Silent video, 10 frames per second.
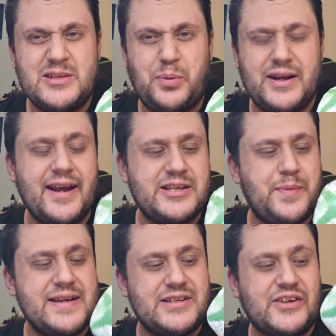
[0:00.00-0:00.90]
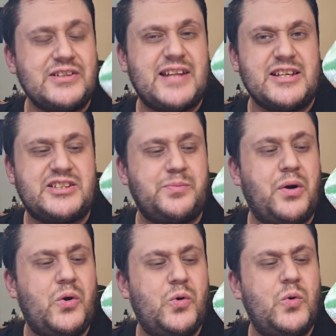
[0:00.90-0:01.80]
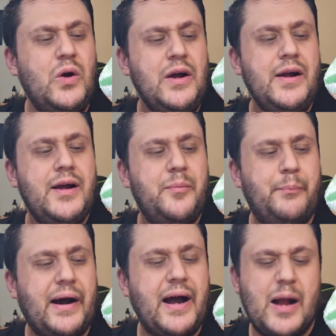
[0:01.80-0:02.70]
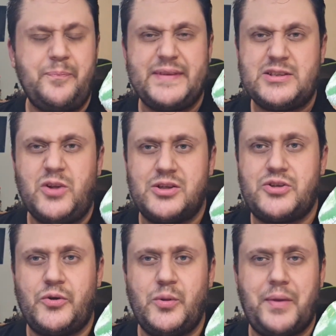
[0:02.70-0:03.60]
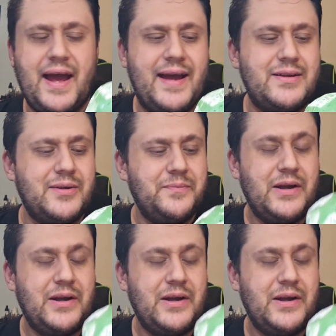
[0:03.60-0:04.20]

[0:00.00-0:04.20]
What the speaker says: is pretty expensive because they're small, but it's not too bad.